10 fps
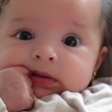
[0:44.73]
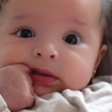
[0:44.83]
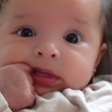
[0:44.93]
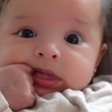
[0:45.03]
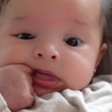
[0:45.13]
All
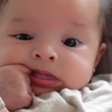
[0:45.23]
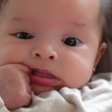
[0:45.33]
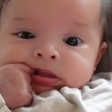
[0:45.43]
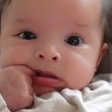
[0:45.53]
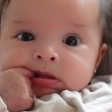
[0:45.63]
right.
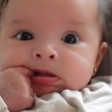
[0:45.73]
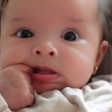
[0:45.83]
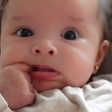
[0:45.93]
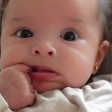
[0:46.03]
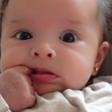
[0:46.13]

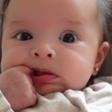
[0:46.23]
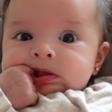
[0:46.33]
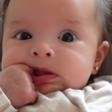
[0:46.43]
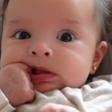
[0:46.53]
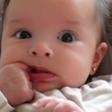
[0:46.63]
All right,
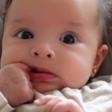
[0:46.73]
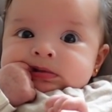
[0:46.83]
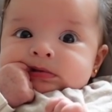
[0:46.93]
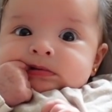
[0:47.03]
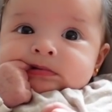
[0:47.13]
let's
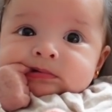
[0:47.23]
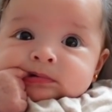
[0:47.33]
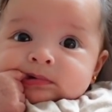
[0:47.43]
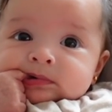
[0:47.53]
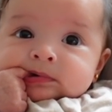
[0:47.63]
go.
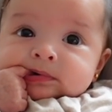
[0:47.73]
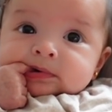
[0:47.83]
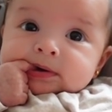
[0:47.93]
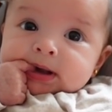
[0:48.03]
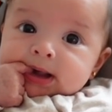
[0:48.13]

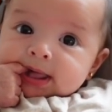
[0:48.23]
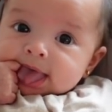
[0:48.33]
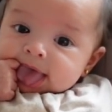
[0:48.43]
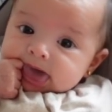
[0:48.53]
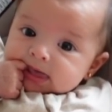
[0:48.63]
Let's
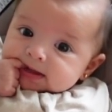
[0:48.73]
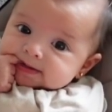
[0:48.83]
go. All